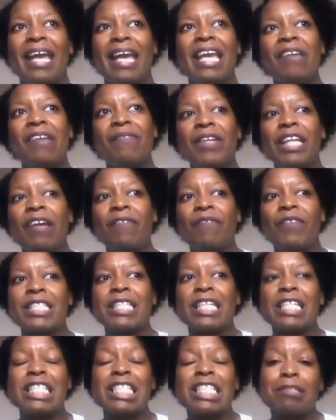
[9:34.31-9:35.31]
Even if
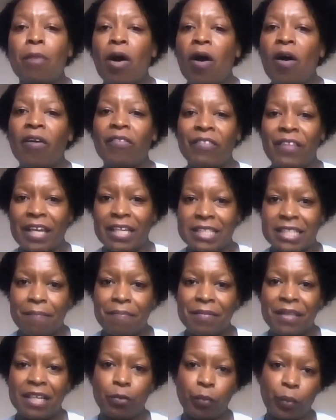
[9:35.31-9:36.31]
it's a small thing,
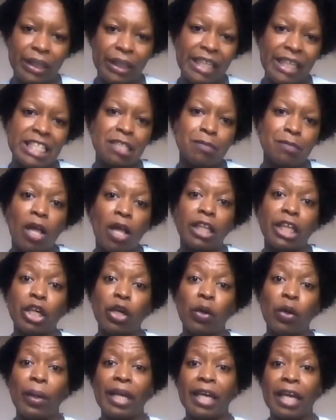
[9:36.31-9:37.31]
something really small and
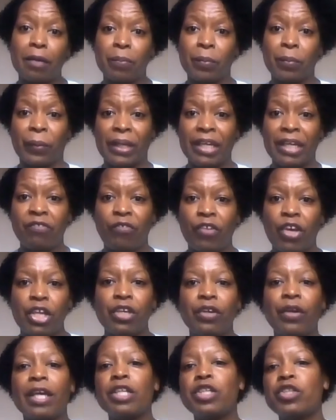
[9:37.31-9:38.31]
quick and brief.
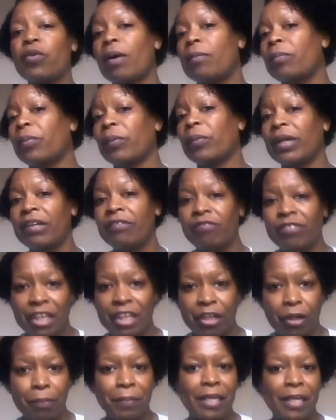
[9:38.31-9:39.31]
You can do a brief
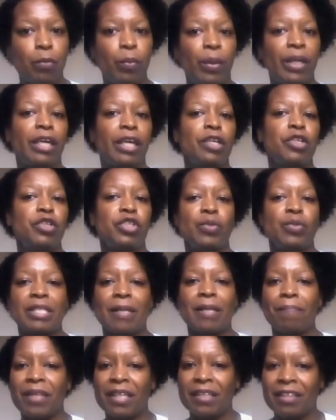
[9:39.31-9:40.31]
therapy. We can do
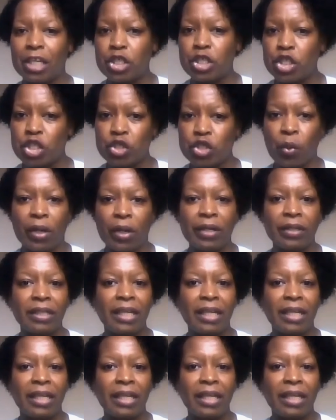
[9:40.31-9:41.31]
something that's short
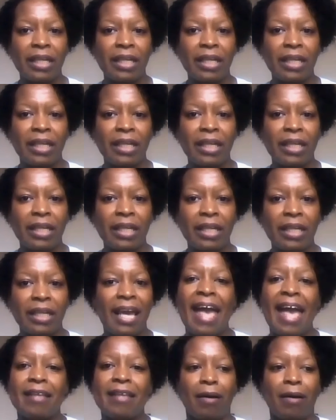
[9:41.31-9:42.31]

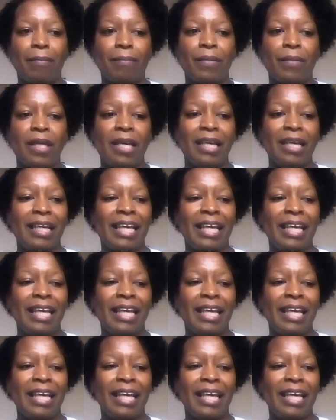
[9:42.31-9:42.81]
and